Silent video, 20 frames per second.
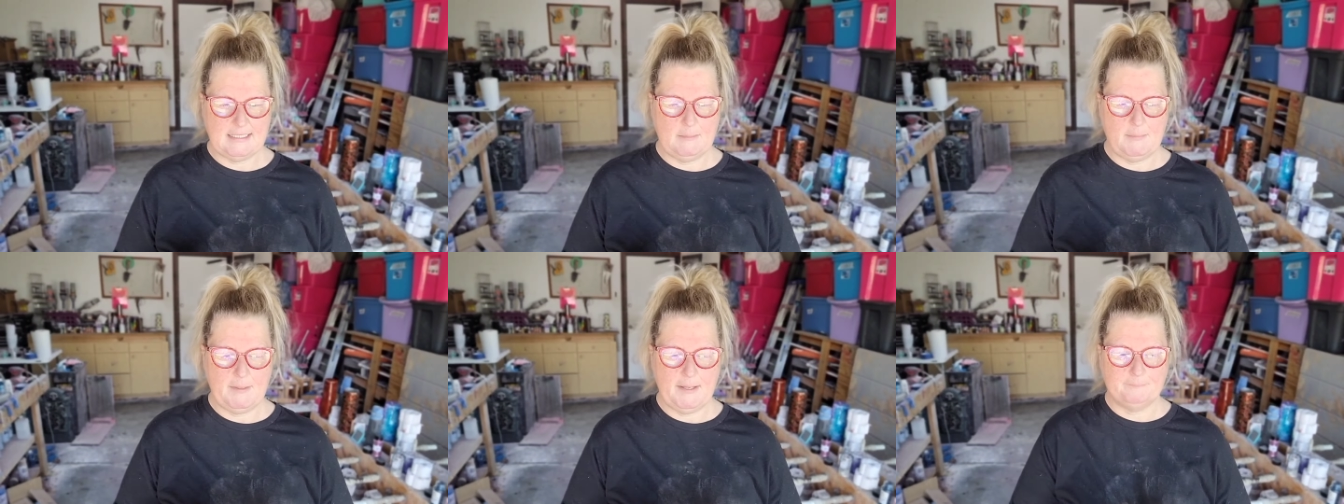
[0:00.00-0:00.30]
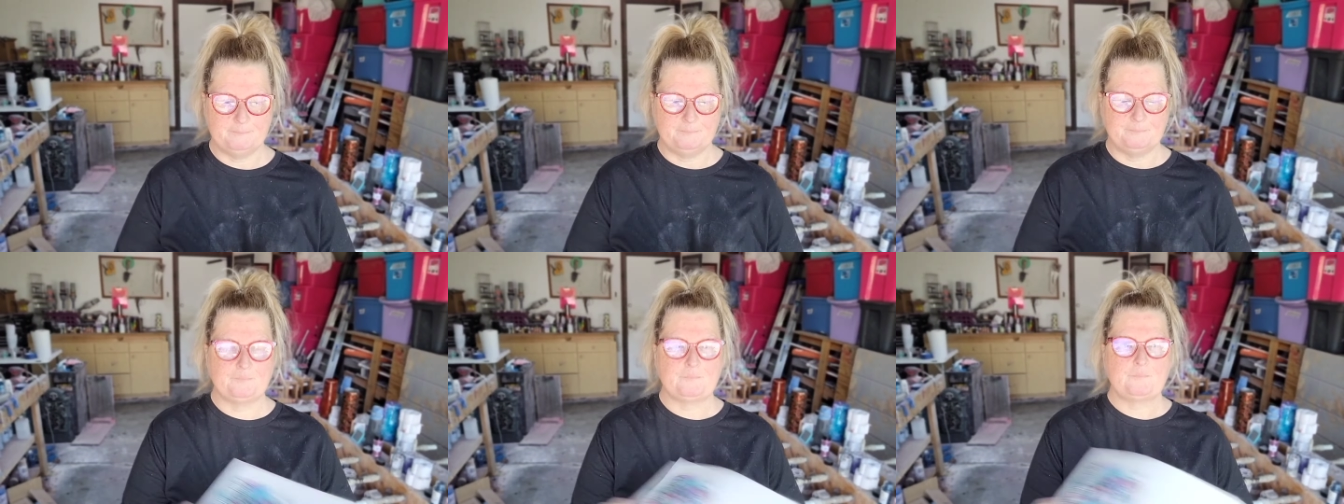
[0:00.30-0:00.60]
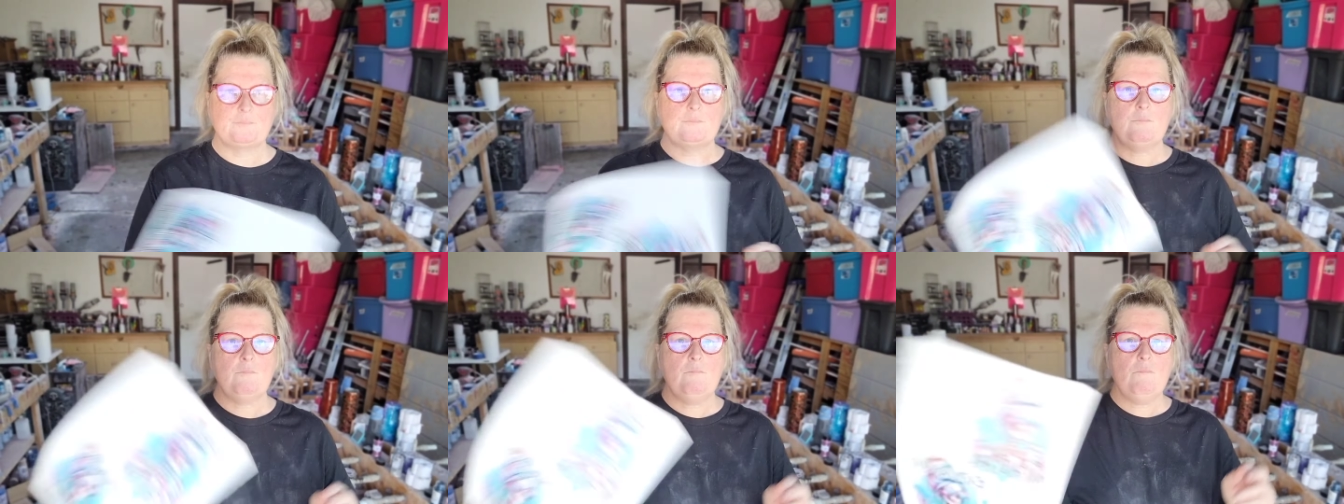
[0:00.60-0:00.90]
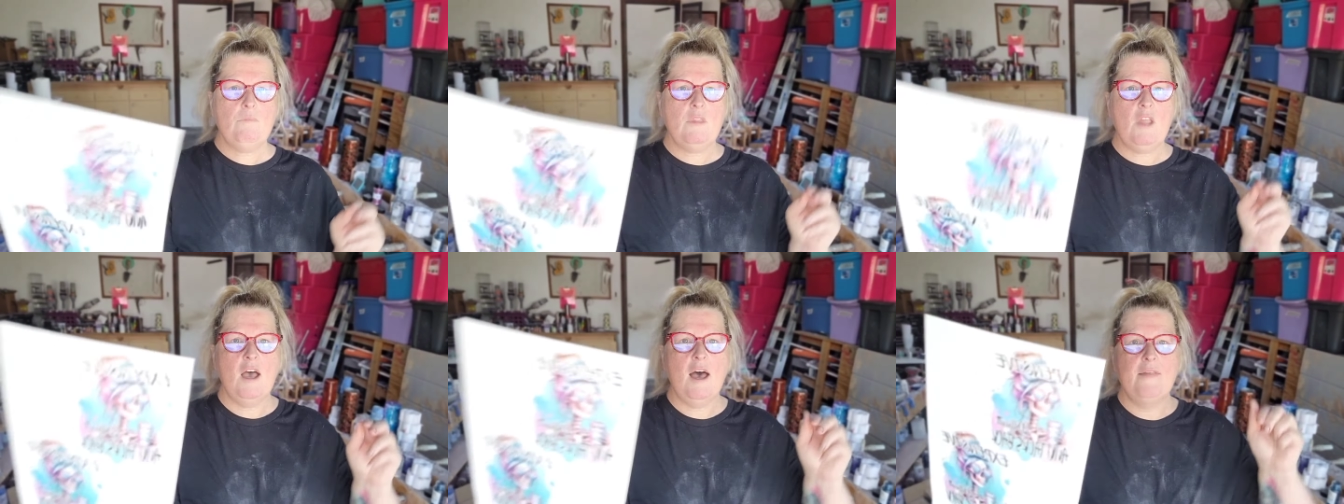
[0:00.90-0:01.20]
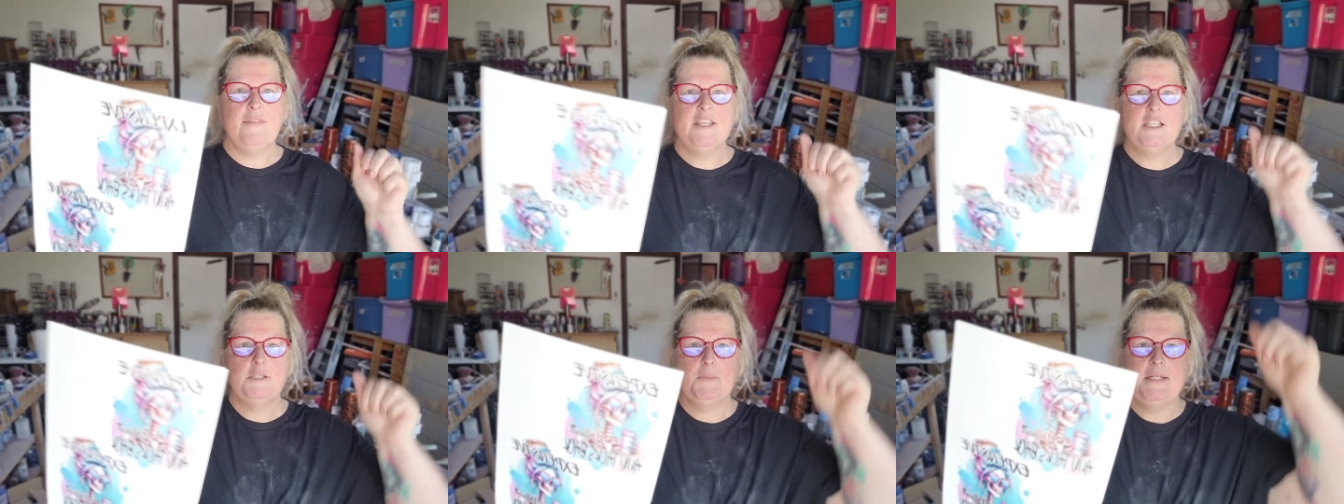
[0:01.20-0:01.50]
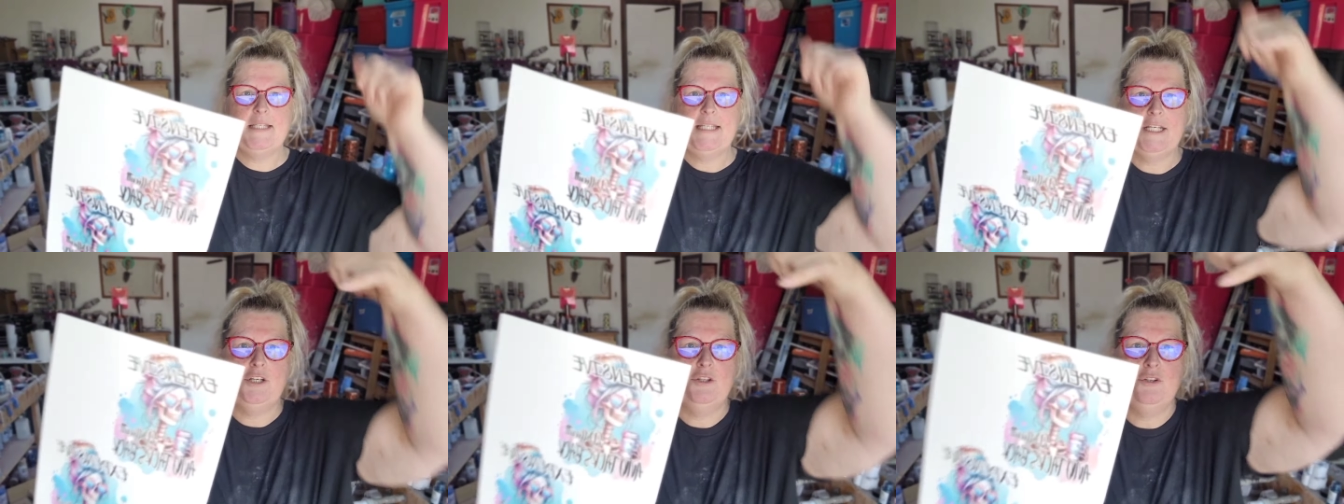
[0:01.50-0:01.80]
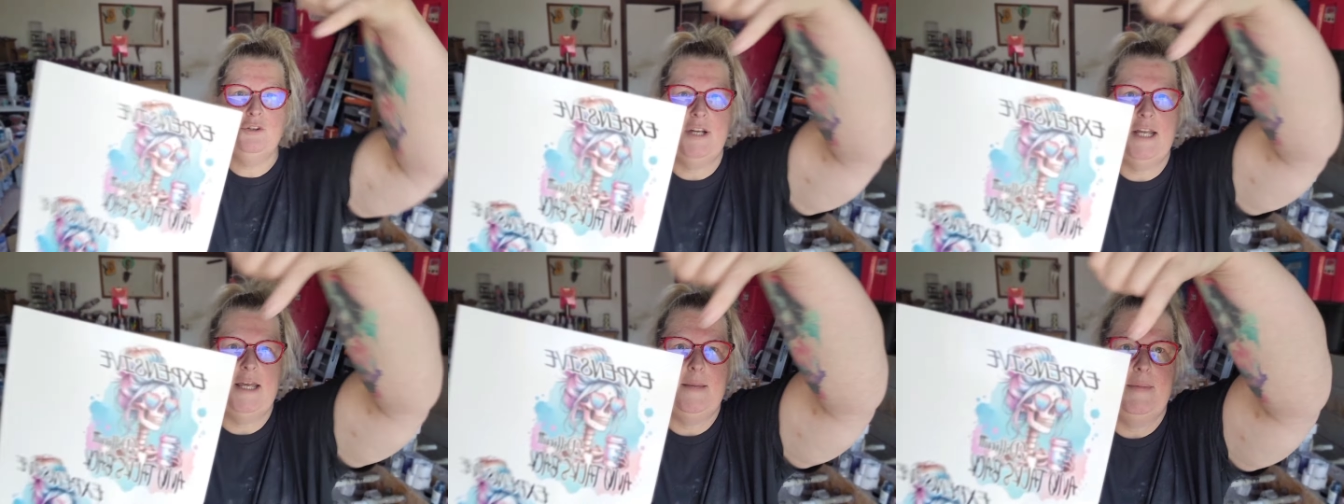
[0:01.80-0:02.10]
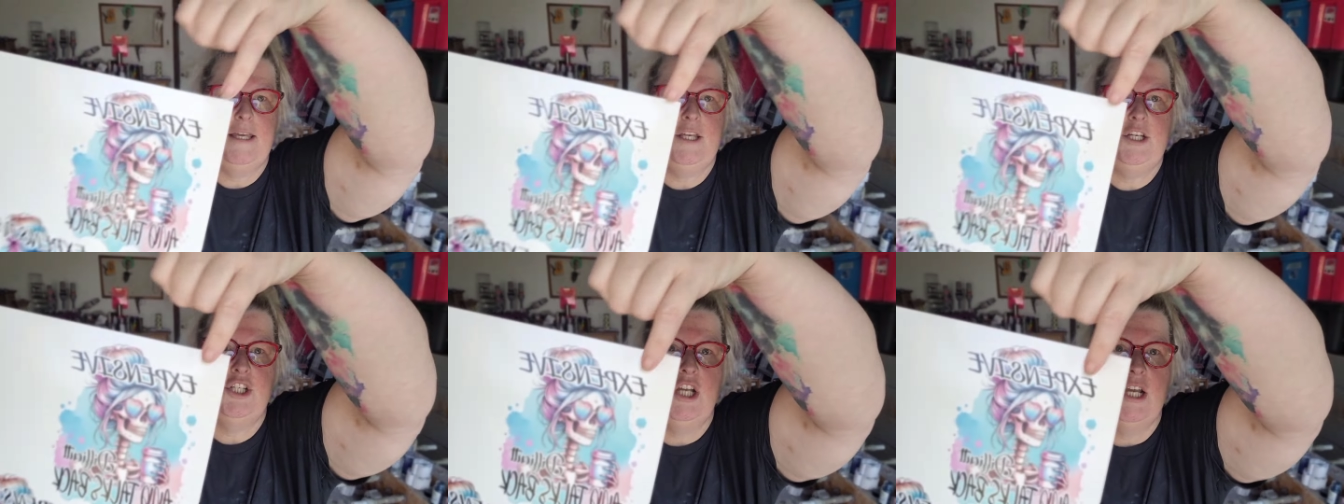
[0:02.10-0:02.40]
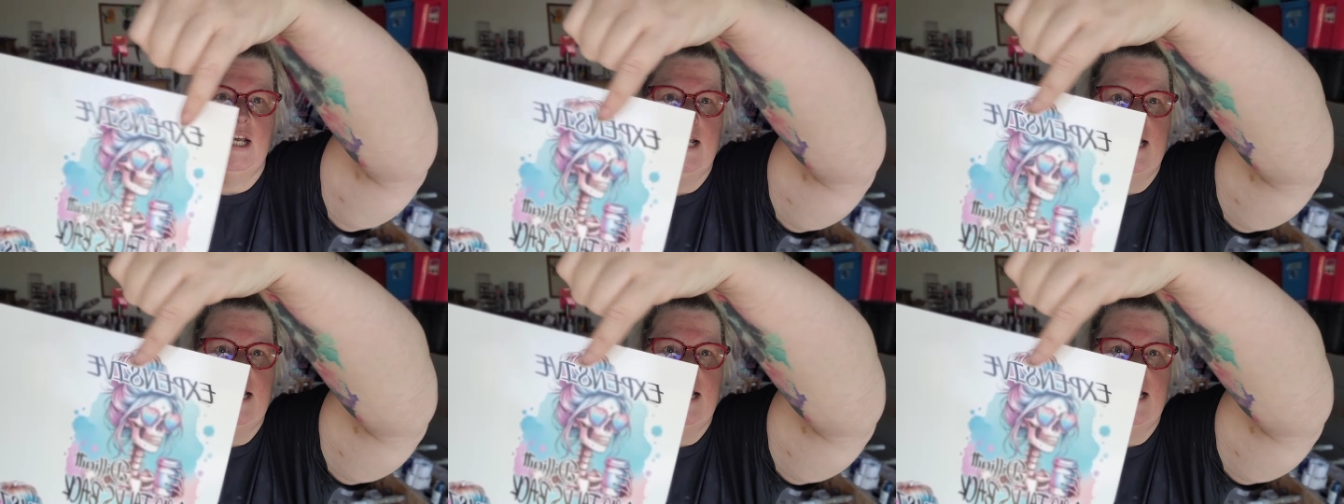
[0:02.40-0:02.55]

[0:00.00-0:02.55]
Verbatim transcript: to be. On this particular image,